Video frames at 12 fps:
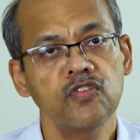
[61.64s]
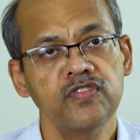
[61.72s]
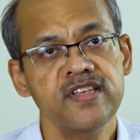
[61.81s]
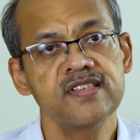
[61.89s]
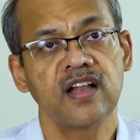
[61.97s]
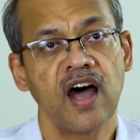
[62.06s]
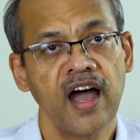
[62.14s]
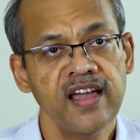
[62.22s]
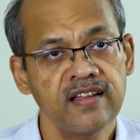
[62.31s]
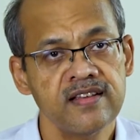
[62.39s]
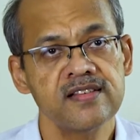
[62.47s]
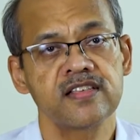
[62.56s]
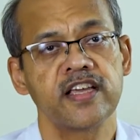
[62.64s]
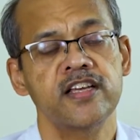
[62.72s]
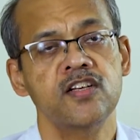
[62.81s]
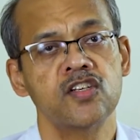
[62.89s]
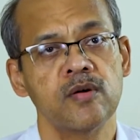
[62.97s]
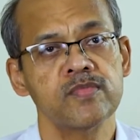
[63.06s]
of these are high risk
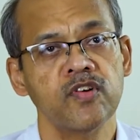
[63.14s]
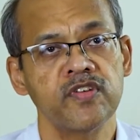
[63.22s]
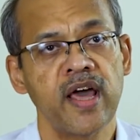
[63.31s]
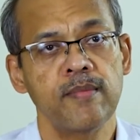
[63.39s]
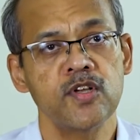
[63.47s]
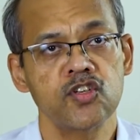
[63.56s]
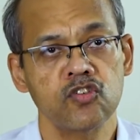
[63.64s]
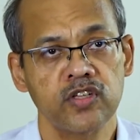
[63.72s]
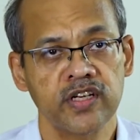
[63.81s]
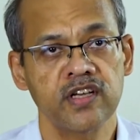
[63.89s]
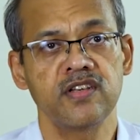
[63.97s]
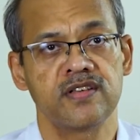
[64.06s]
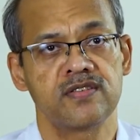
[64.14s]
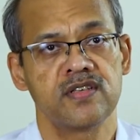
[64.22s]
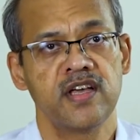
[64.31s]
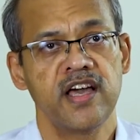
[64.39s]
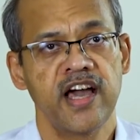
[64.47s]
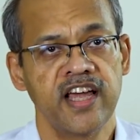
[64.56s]
in terms of damage to the kidneys.
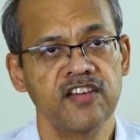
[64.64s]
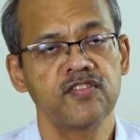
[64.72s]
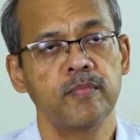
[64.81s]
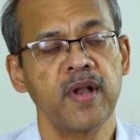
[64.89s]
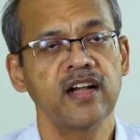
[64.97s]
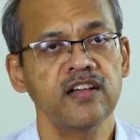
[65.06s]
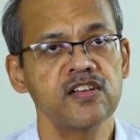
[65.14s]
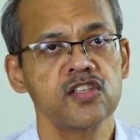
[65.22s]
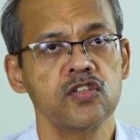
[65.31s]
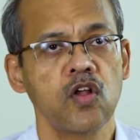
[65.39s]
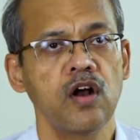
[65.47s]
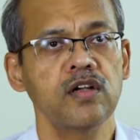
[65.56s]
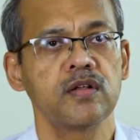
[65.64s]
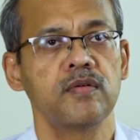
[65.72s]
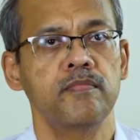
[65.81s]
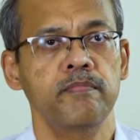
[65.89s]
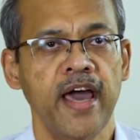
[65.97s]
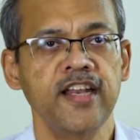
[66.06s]
And if the bladder is not
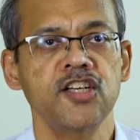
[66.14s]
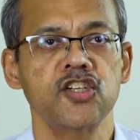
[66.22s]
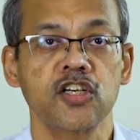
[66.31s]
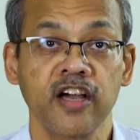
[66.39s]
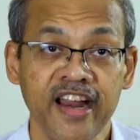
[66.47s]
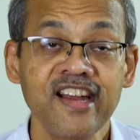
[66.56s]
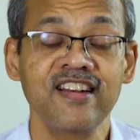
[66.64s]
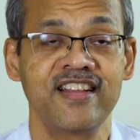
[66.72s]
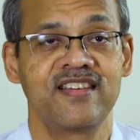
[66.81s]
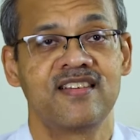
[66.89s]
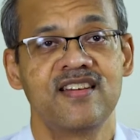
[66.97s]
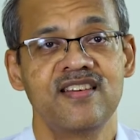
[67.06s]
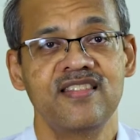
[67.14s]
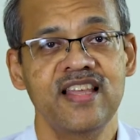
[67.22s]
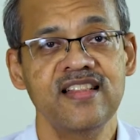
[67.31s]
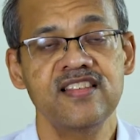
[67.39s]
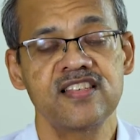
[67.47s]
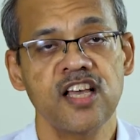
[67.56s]
managed correctly,
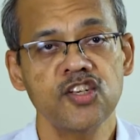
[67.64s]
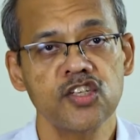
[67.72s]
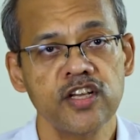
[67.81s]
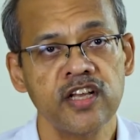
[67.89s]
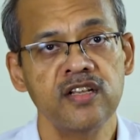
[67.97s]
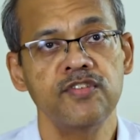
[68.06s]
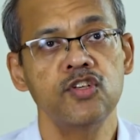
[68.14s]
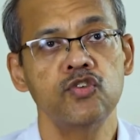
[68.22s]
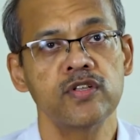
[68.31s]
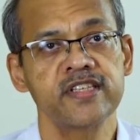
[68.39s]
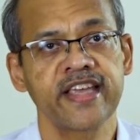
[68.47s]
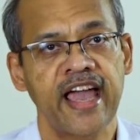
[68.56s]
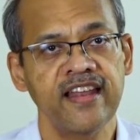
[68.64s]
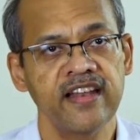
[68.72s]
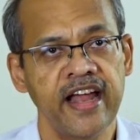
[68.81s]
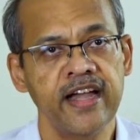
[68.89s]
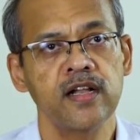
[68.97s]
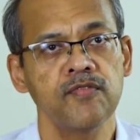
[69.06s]
then such individuals can
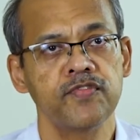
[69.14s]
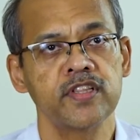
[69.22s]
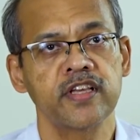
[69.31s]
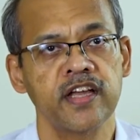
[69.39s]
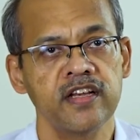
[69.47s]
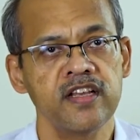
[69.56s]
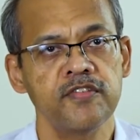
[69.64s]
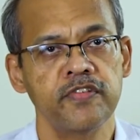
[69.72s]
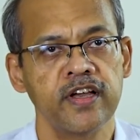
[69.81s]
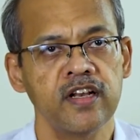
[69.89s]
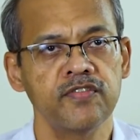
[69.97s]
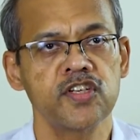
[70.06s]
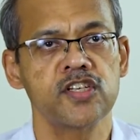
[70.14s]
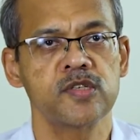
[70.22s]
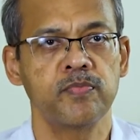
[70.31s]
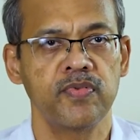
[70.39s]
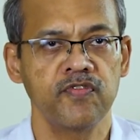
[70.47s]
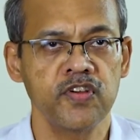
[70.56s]
end up with kidney failure,
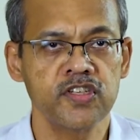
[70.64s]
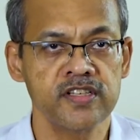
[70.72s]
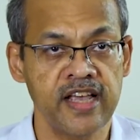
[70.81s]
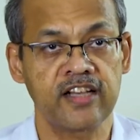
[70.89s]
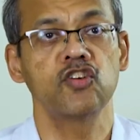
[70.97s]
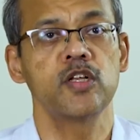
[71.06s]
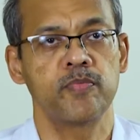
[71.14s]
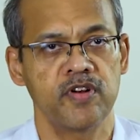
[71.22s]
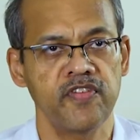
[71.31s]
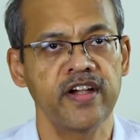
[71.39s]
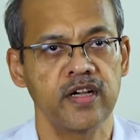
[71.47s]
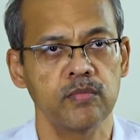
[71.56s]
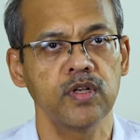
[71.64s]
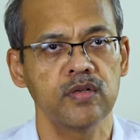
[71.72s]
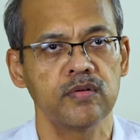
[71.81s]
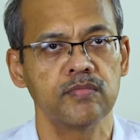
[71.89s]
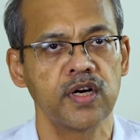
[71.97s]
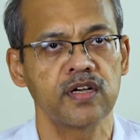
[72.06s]
which is actually preventable,
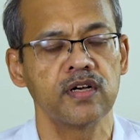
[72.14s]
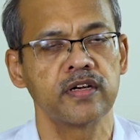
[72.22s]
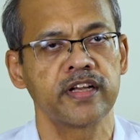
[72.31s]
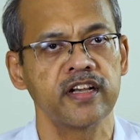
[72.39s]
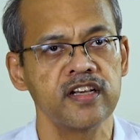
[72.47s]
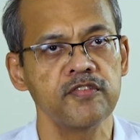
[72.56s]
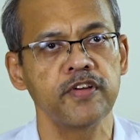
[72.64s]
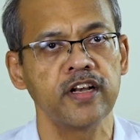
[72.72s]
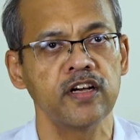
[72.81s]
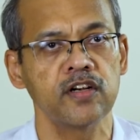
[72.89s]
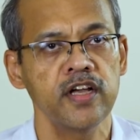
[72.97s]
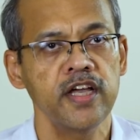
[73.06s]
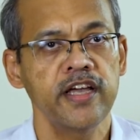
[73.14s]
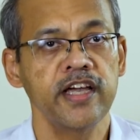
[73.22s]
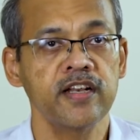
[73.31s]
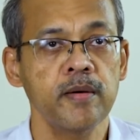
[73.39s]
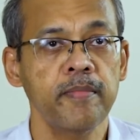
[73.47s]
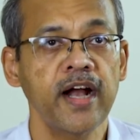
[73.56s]
but a kidney failure
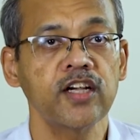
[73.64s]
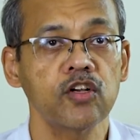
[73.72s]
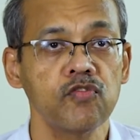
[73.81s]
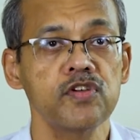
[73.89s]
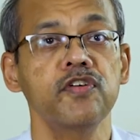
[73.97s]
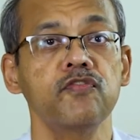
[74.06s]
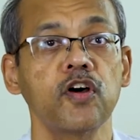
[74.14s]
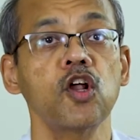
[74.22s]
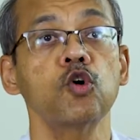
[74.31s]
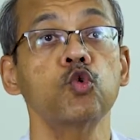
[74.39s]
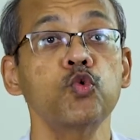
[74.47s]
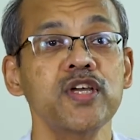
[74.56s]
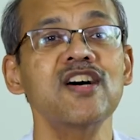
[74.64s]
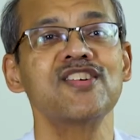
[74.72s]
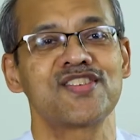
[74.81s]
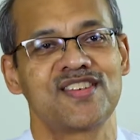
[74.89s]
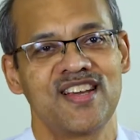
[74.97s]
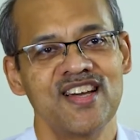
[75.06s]
in a matter of even 1 or 2
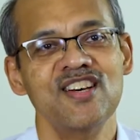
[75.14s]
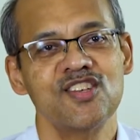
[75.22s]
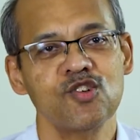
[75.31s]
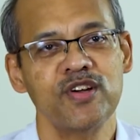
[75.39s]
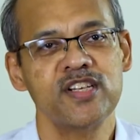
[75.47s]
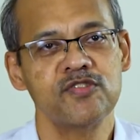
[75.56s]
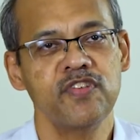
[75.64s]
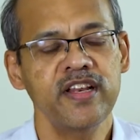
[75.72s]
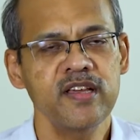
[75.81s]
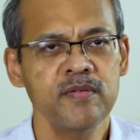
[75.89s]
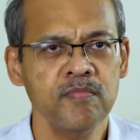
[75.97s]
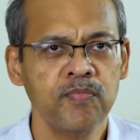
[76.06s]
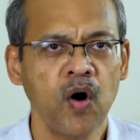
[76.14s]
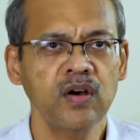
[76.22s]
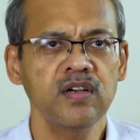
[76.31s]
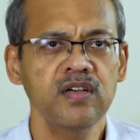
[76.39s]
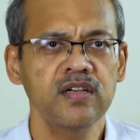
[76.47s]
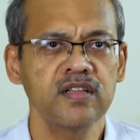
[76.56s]
years. So it's very
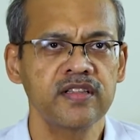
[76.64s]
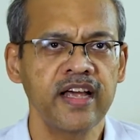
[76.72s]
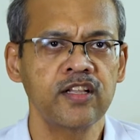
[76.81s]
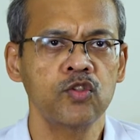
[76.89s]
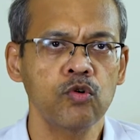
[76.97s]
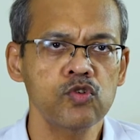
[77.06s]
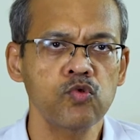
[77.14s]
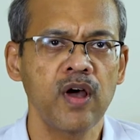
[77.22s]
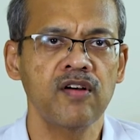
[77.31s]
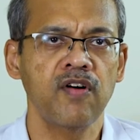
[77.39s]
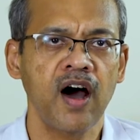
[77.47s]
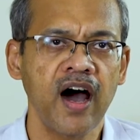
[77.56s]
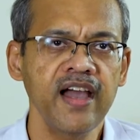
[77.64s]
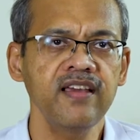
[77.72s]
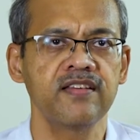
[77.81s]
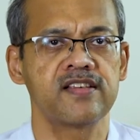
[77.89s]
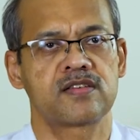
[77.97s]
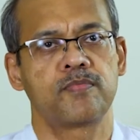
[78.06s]
important that those who have high
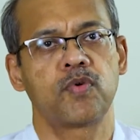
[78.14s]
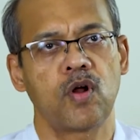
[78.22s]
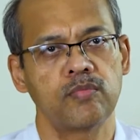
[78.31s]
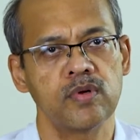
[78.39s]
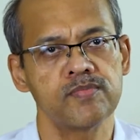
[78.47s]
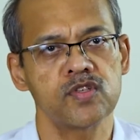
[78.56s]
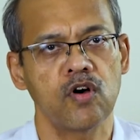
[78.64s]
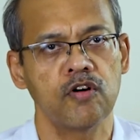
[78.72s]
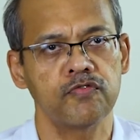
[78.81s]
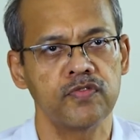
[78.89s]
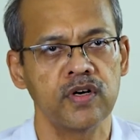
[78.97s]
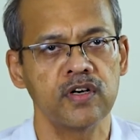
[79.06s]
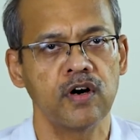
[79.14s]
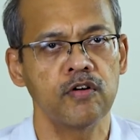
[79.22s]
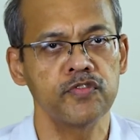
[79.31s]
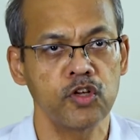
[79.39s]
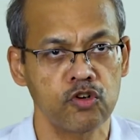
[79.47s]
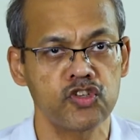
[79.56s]
risk problems of
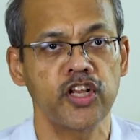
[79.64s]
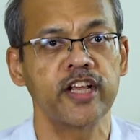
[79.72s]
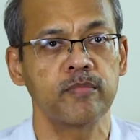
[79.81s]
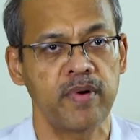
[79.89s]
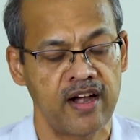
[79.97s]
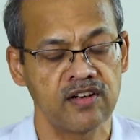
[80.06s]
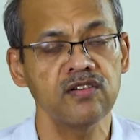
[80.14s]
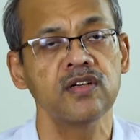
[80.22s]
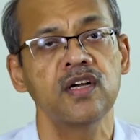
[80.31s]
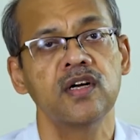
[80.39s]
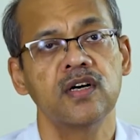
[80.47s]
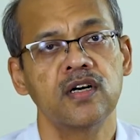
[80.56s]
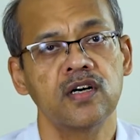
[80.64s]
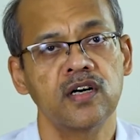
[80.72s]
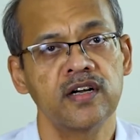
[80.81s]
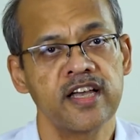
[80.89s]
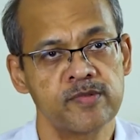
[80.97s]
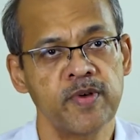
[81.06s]
neurogenic bladder,
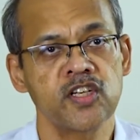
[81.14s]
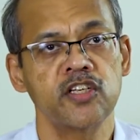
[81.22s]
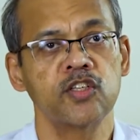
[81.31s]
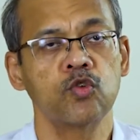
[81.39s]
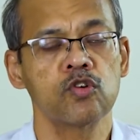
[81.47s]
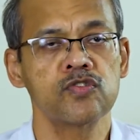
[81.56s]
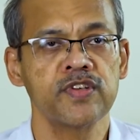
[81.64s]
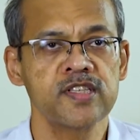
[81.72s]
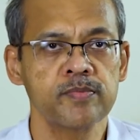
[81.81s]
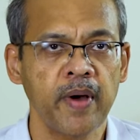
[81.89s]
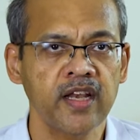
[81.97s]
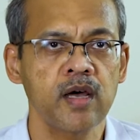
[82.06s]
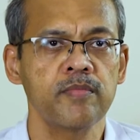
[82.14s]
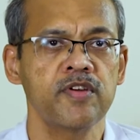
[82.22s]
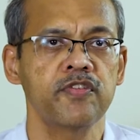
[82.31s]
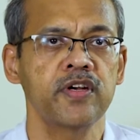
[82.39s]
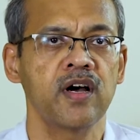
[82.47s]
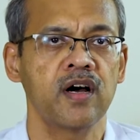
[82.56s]
especially those with spina
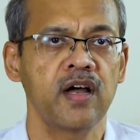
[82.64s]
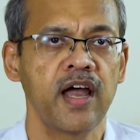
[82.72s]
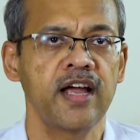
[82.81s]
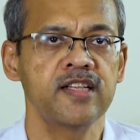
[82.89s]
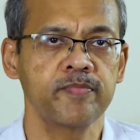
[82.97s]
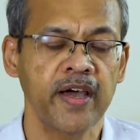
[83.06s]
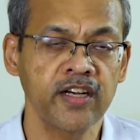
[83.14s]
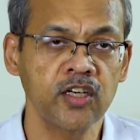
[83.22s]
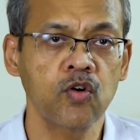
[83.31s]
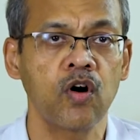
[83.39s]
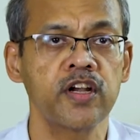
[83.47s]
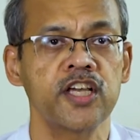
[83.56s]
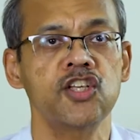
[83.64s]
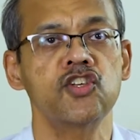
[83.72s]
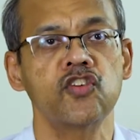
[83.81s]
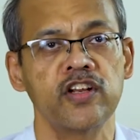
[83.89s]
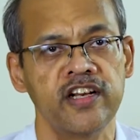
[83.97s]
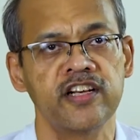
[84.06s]
bifida and spinal cord
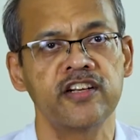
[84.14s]
injury